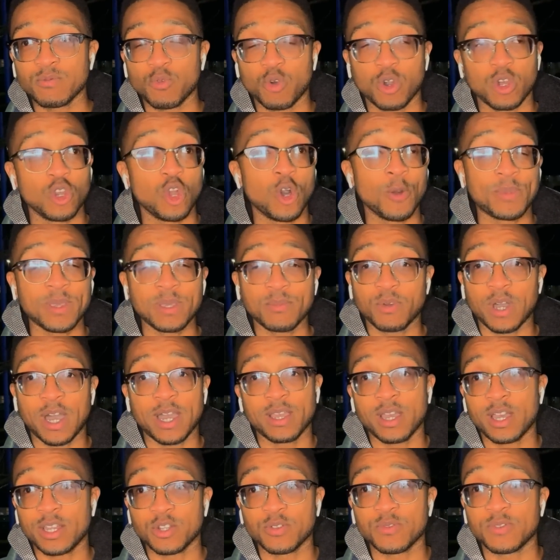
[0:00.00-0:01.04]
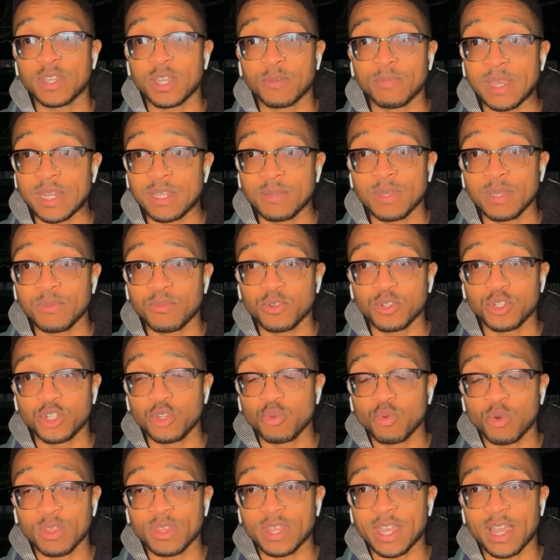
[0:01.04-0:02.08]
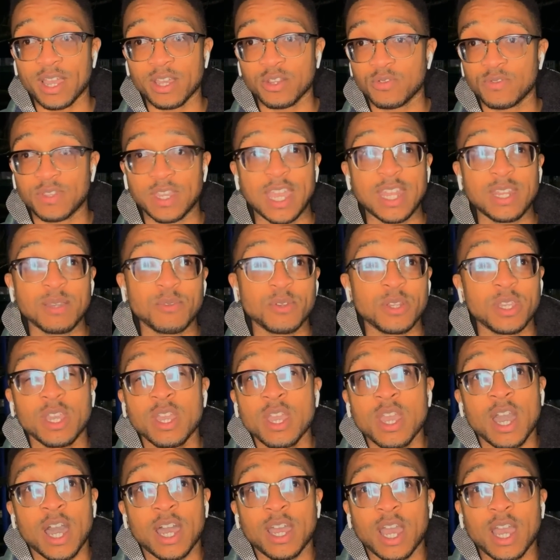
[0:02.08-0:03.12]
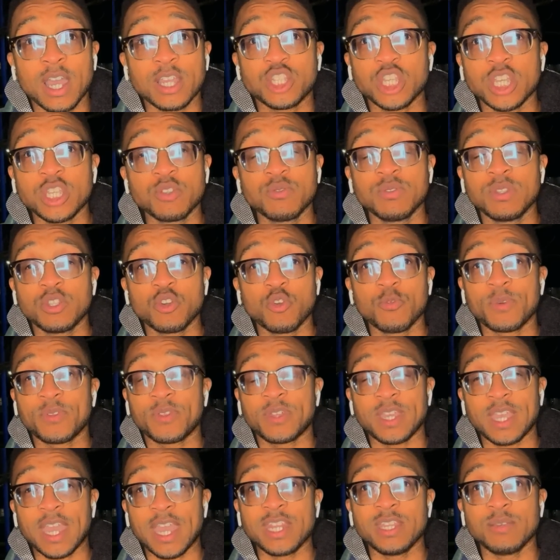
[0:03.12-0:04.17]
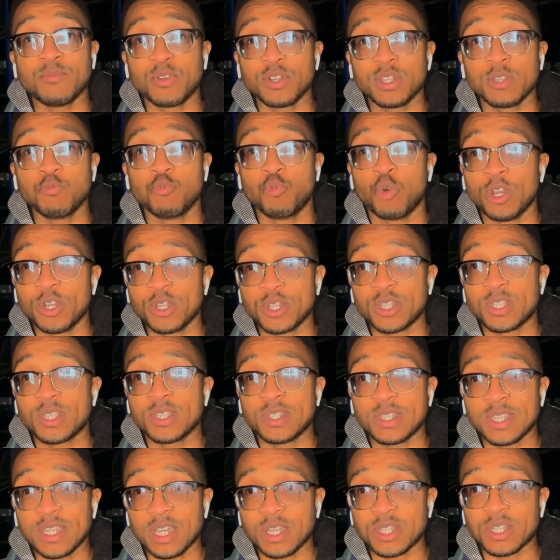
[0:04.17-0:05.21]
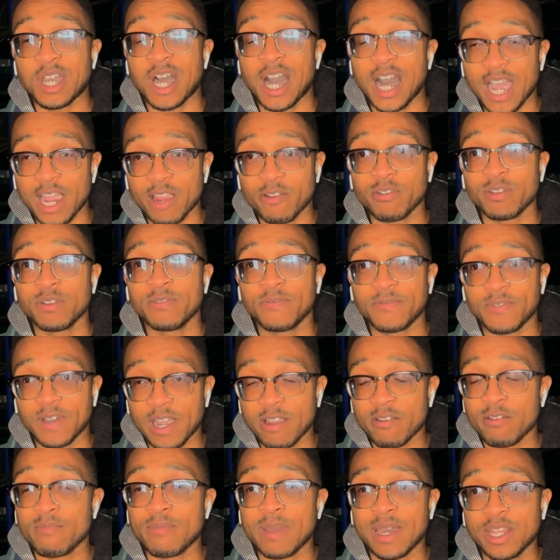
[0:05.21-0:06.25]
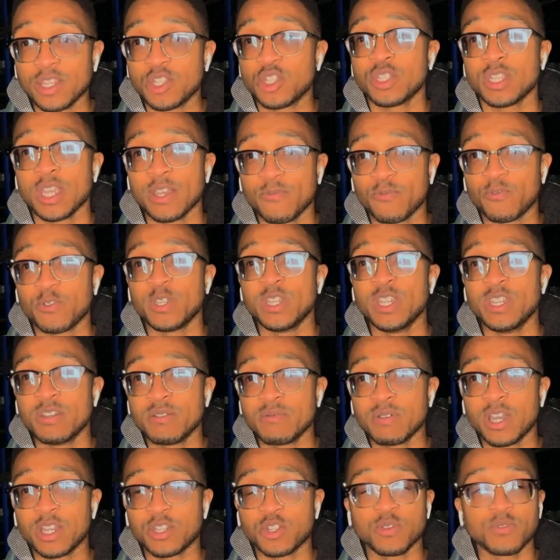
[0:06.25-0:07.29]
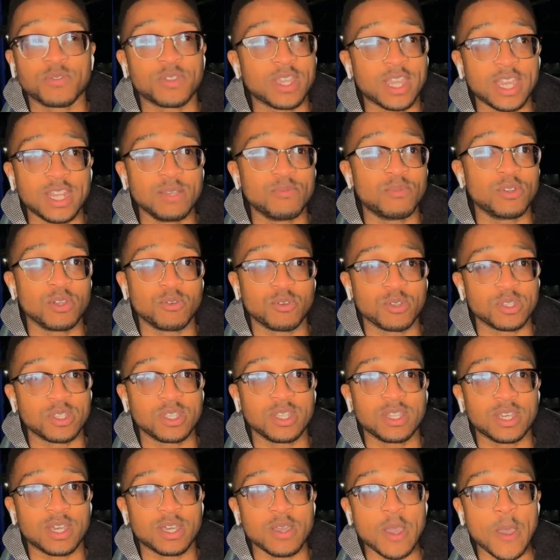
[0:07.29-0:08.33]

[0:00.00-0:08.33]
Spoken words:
Well, a lot of people, I don't think many people do want that. I don't think anybody, I genuinely don't think anybody wants to see us hiring and firing managers every year. I don't think anybody wants to see that.